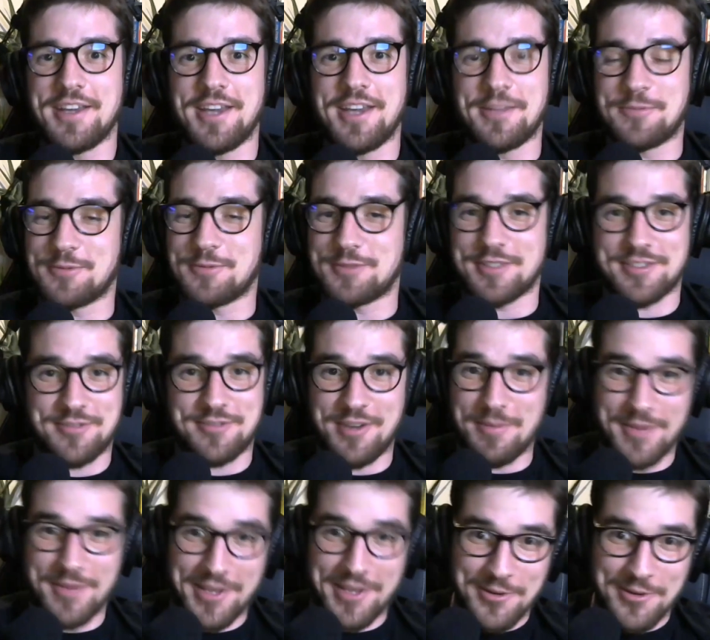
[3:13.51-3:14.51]
It was
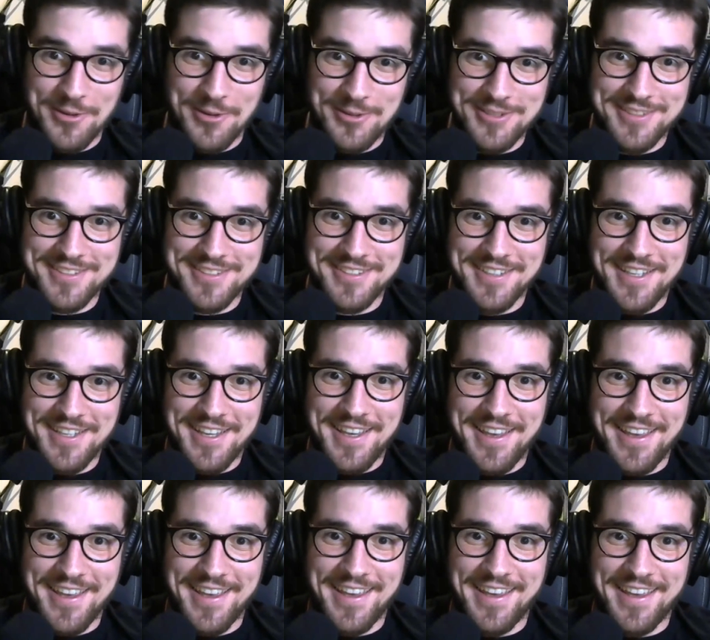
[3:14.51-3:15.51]
extremely cold,
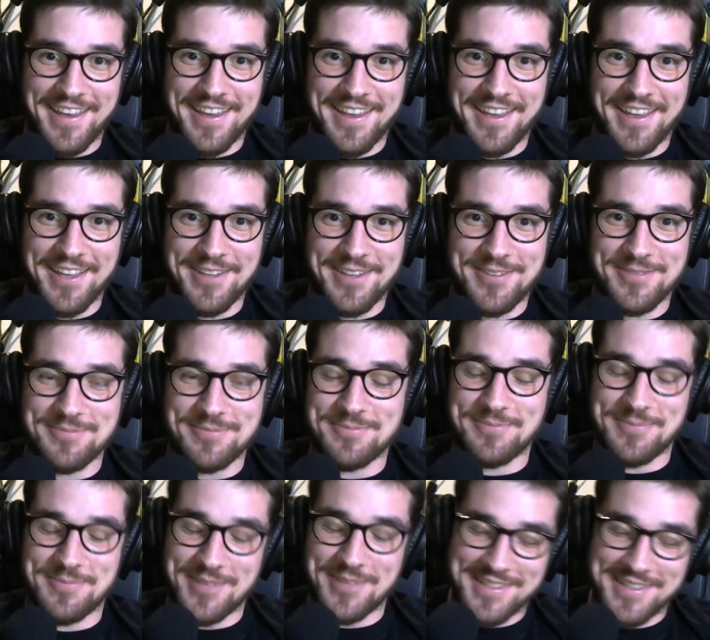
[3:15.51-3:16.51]

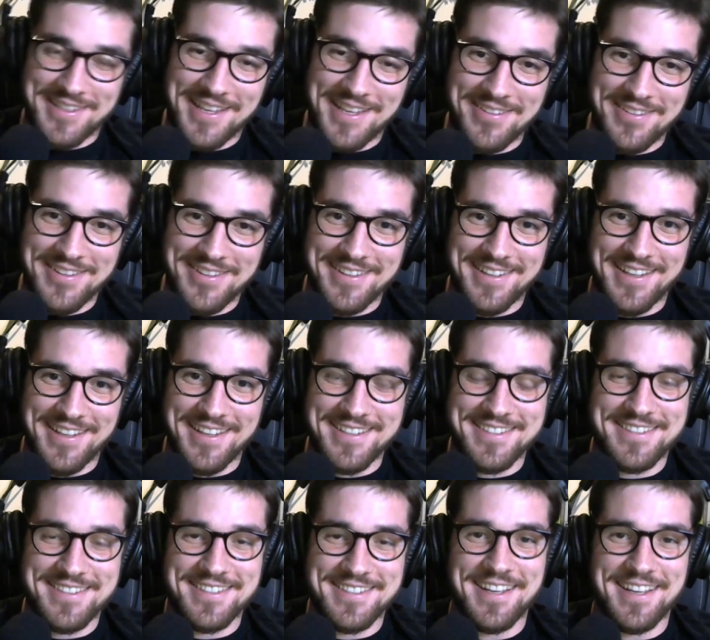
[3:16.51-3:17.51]
but nevertheless,